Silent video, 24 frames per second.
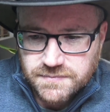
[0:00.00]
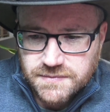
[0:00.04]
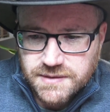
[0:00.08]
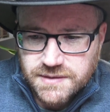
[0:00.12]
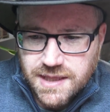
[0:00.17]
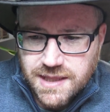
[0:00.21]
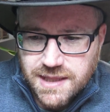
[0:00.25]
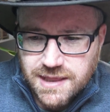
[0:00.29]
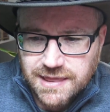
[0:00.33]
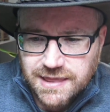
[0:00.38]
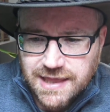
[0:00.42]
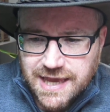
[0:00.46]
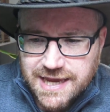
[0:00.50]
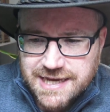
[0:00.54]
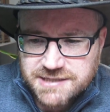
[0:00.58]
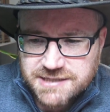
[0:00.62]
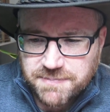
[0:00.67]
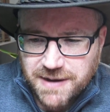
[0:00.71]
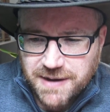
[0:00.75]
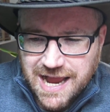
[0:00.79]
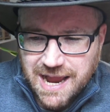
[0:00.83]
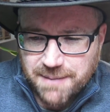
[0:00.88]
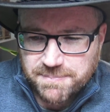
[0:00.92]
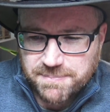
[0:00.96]
Late
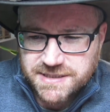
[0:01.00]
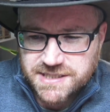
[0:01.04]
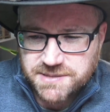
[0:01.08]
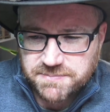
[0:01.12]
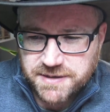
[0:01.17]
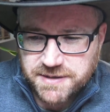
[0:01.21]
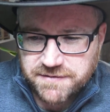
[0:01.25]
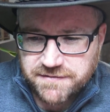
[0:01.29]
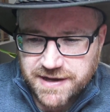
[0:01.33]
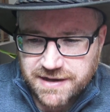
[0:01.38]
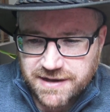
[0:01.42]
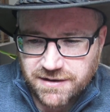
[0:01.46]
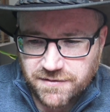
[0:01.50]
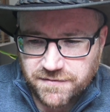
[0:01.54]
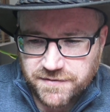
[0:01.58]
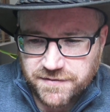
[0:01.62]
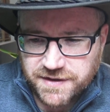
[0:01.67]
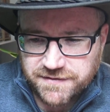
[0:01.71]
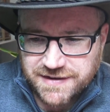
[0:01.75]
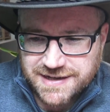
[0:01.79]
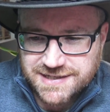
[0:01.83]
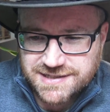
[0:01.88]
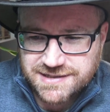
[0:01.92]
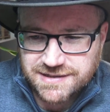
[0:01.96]
but happy to be real for
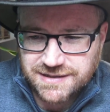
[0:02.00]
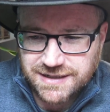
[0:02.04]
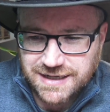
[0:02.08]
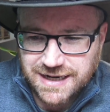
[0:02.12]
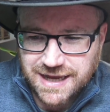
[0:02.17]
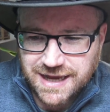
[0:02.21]
the rest